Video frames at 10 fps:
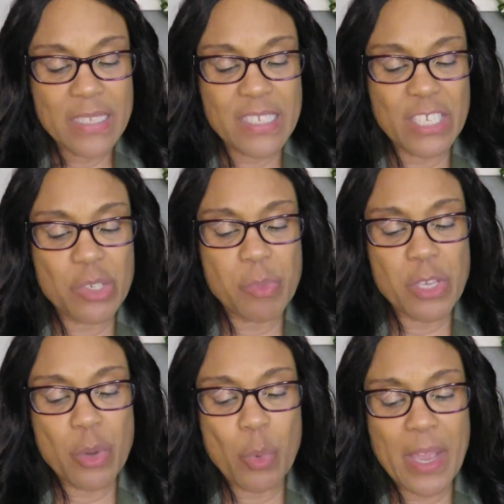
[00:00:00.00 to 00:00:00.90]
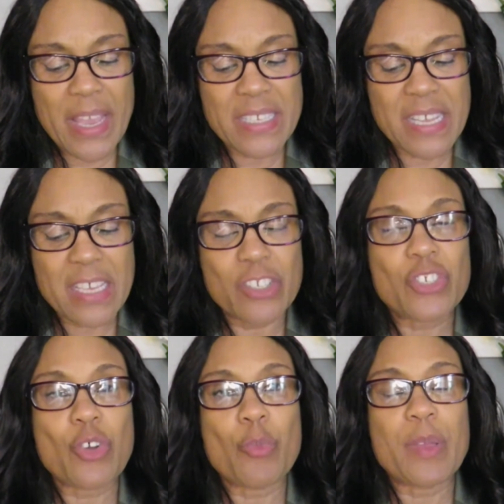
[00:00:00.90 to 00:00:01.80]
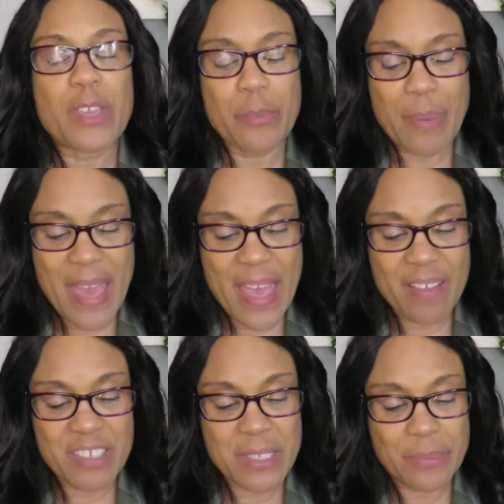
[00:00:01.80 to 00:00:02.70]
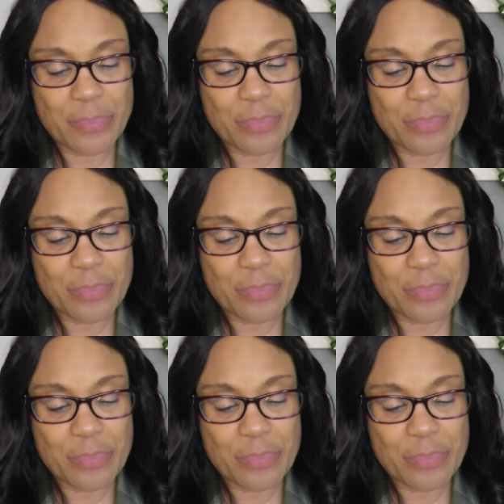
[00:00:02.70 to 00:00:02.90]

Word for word: Teach me your ways and show me your paths.